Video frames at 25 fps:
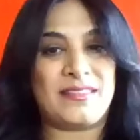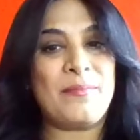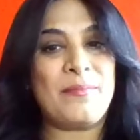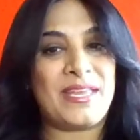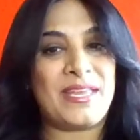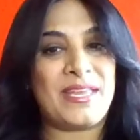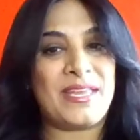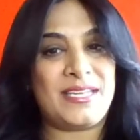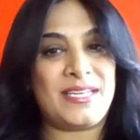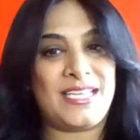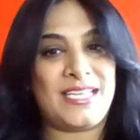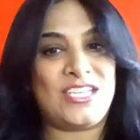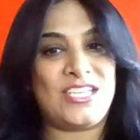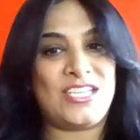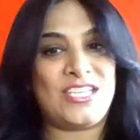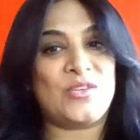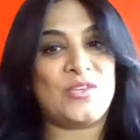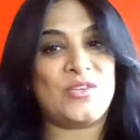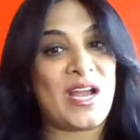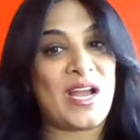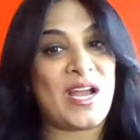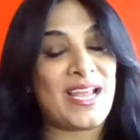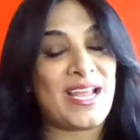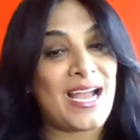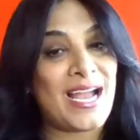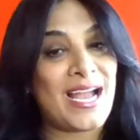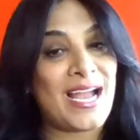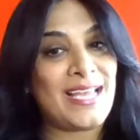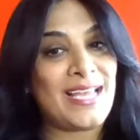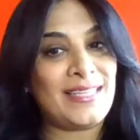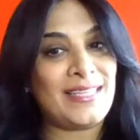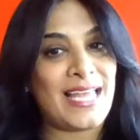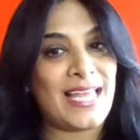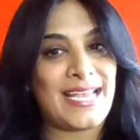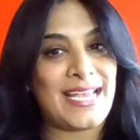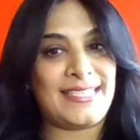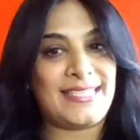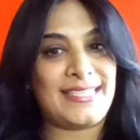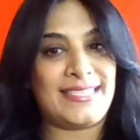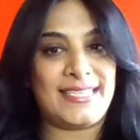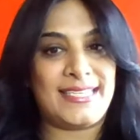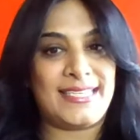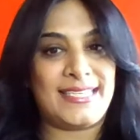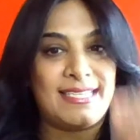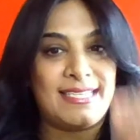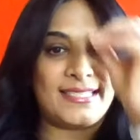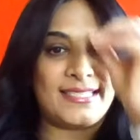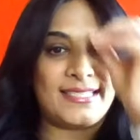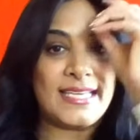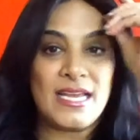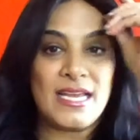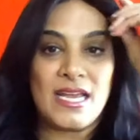meditation that I did is,